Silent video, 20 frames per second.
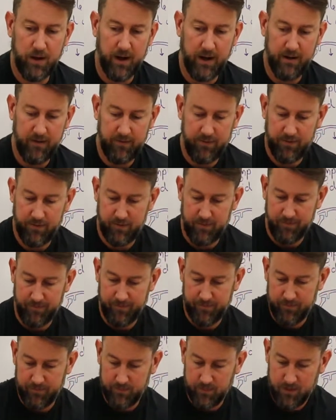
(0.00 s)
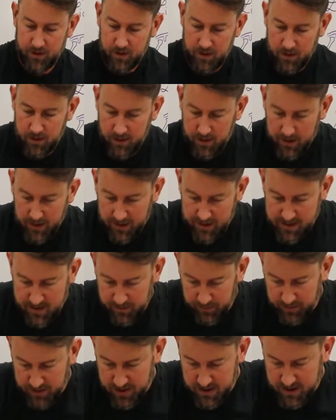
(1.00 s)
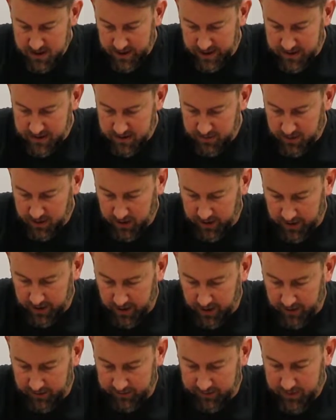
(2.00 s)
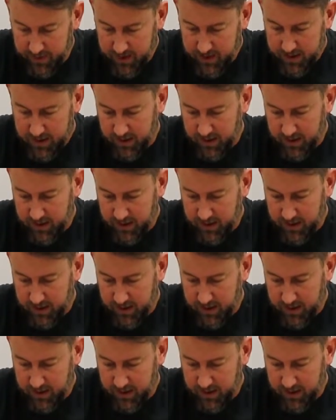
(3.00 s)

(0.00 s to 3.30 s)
knife and simply just take some clay off.